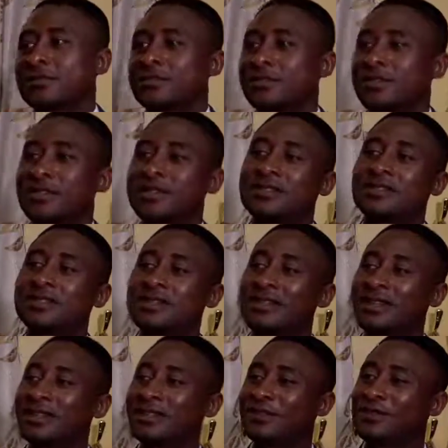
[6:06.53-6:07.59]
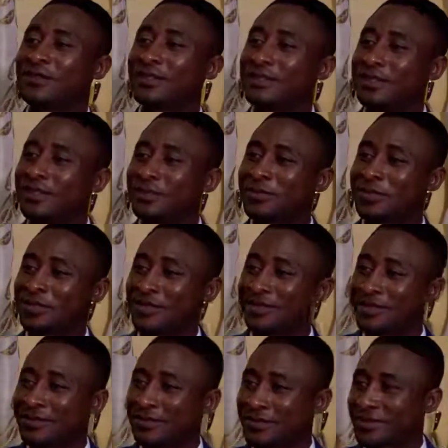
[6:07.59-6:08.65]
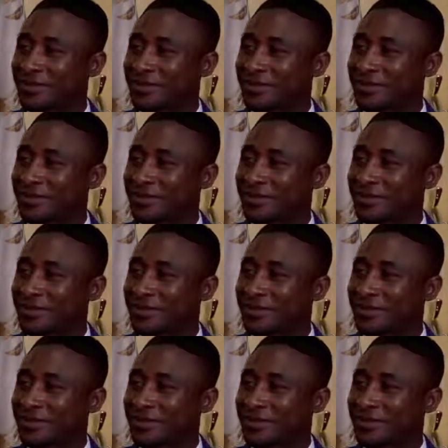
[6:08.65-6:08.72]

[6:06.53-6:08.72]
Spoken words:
But they say they are defending themselves.